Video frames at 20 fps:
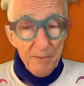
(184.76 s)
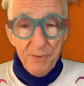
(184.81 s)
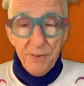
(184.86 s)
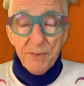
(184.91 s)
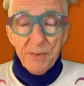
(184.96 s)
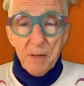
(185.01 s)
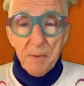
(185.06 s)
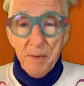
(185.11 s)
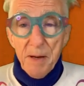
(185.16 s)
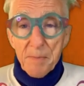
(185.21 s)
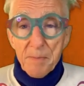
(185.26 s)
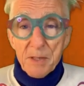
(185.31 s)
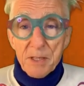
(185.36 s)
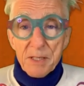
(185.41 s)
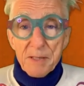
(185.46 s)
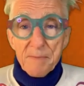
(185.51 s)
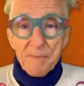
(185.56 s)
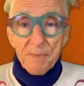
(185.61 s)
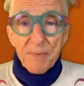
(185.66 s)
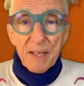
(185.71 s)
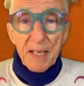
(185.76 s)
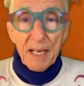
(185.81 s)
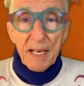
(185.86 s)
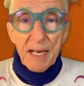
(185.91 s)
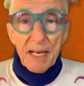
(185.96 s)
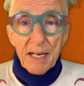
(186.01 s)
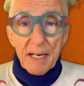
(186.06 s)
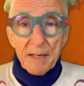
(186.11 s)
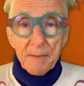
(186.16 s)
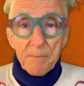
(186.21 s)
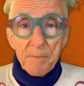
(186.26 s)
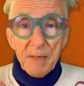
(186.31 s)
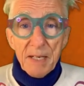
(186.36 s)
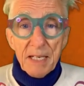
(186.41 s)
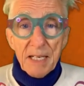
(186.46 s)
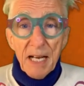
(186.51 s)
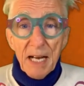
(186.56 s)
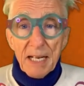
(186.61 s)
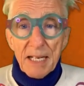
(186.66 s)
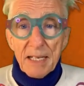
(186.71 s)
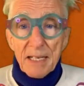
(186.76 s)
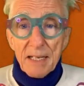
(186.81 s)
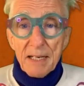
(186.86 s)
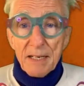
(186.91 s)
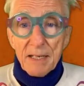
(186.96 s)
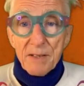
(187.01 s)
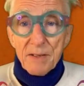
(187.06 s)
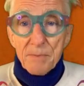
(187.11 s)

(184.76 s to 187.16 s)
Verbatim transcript: about 50 members, and midnight